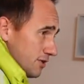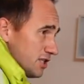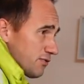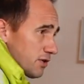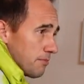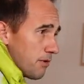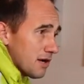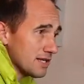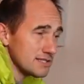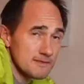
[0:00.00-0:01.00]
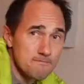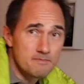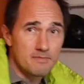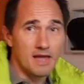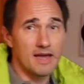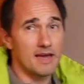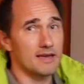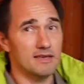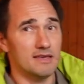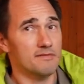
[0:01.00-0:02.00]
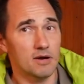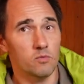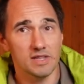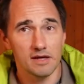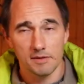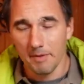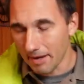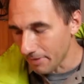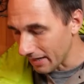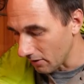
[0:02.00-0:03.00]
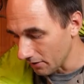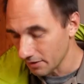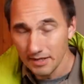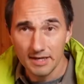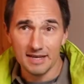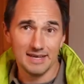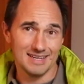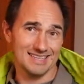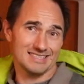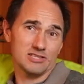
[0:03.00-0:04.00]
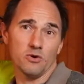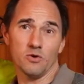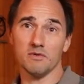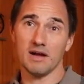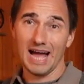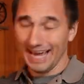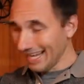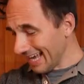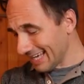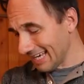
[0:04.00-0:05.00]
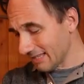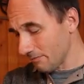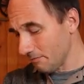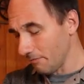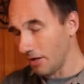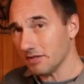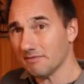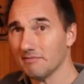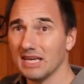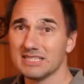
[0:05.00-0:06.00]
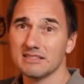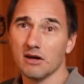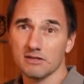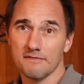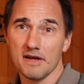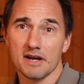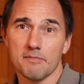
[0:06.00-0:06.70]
reach for the pockets, even without the backpack on. So I like it, but it's not very